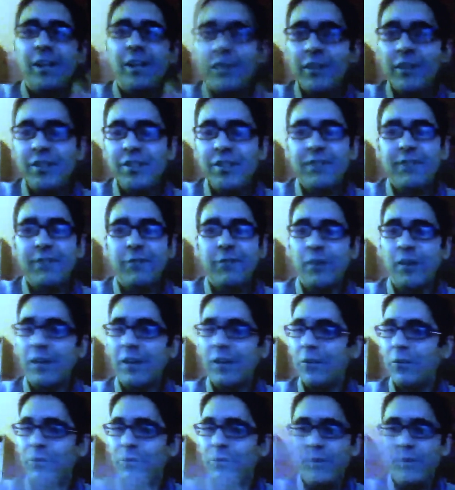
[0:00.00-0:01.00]
this stuff
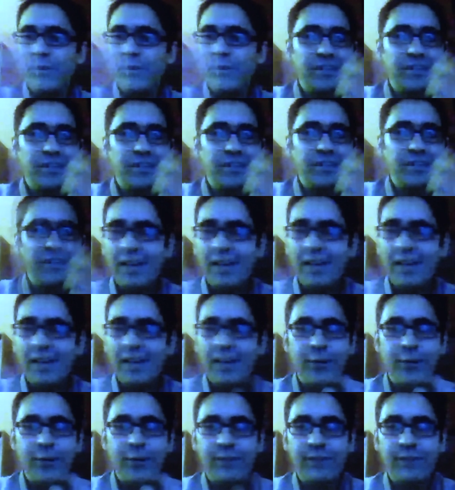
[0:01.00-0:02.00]
around with me and slather it
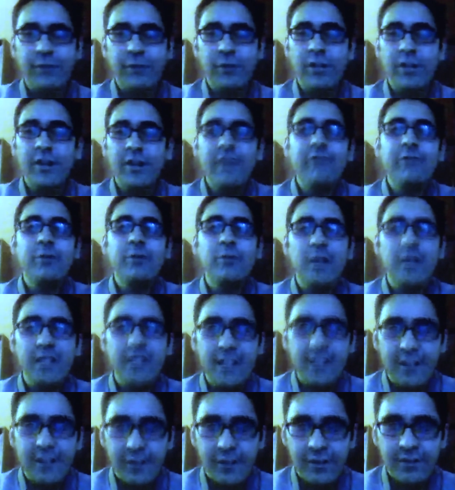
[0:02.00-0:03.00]
on everywhere, and everybody
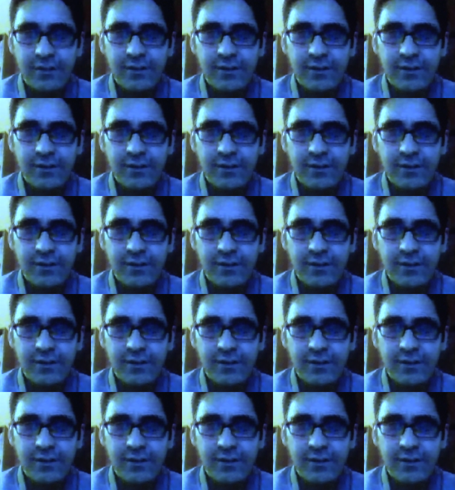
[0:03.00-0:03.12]
here